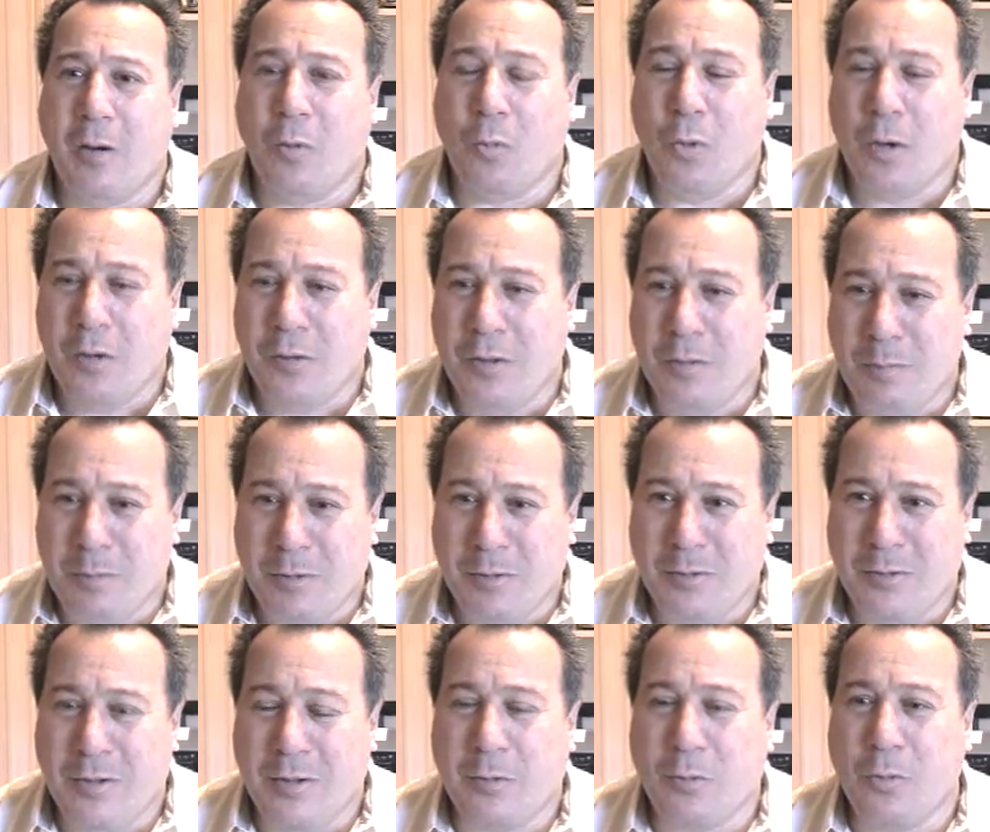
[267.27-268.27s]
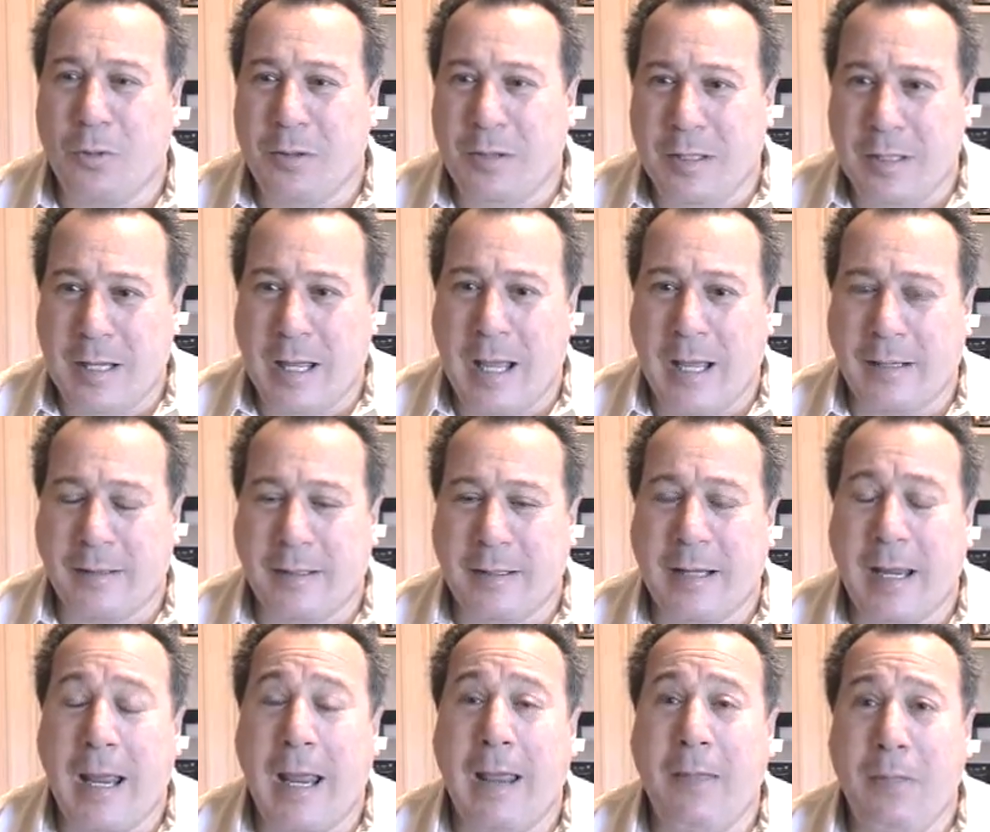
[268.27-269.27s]
with the music, with the
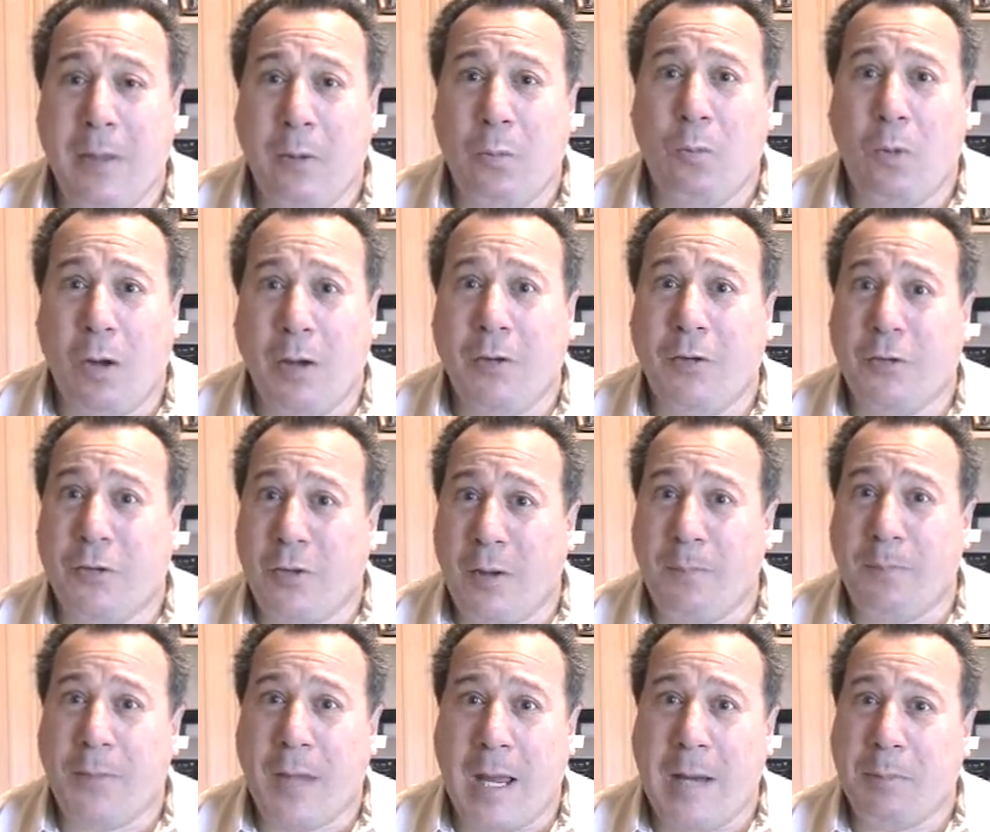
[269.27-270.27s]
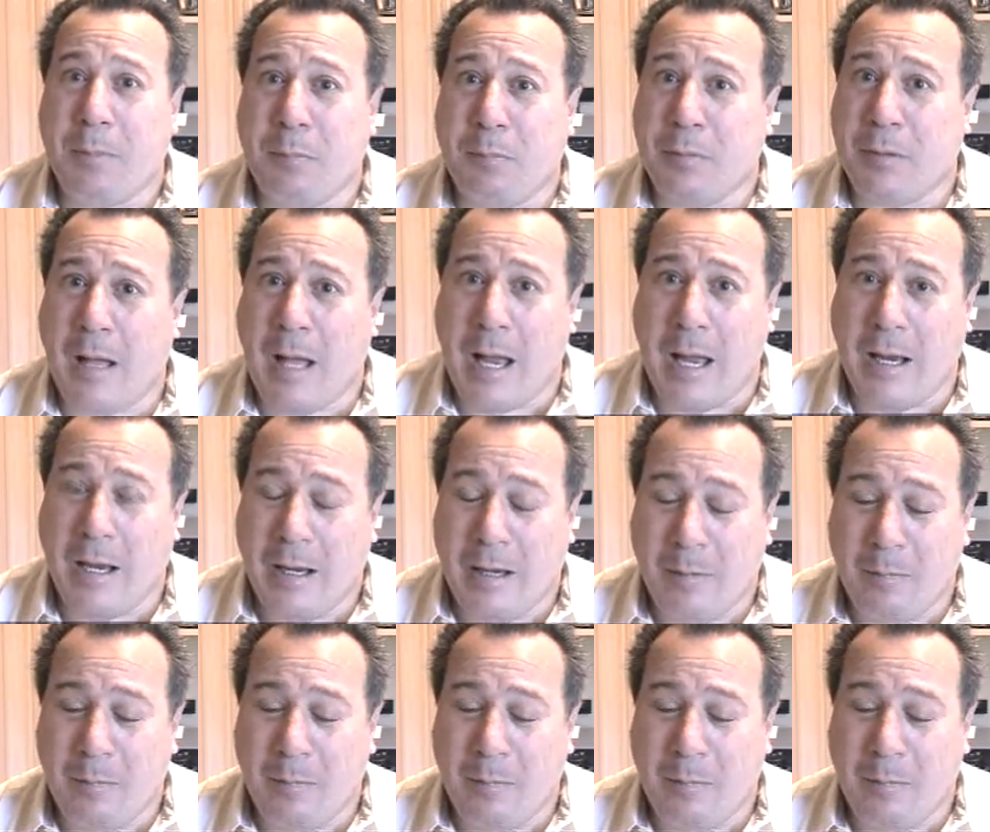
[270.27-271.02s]
acting, and there was some type of plot.